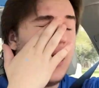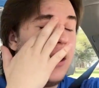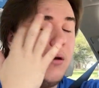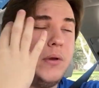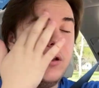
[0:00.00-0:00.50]

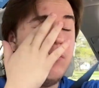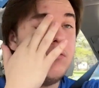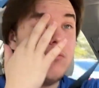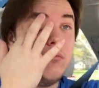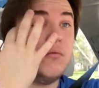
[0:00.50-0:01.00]
yeah, I mean,
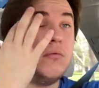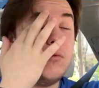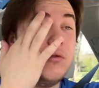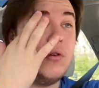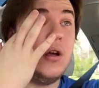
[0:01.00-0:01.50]

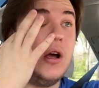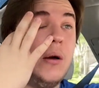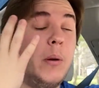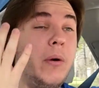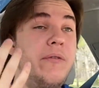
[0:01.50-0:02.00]

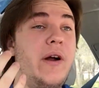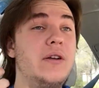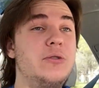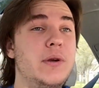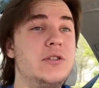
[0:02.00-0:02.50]
I'm in my
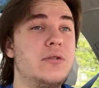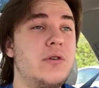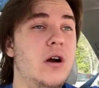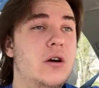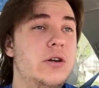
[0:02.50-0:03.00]
final semester
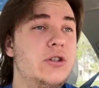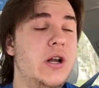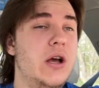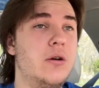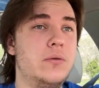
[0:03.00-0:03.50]
of college
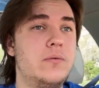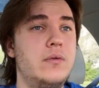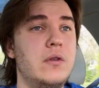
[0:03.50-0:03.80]
now.